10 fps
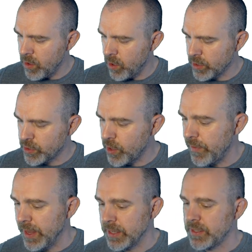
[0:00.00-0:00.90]
your
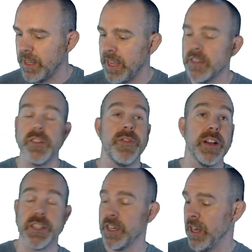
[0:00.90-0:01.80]
surface is a
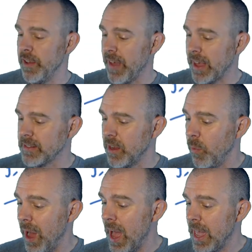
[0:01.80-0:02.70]
function of x
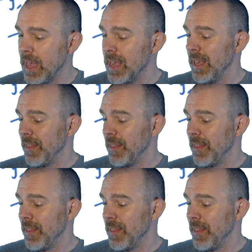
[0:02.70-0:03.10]
and y.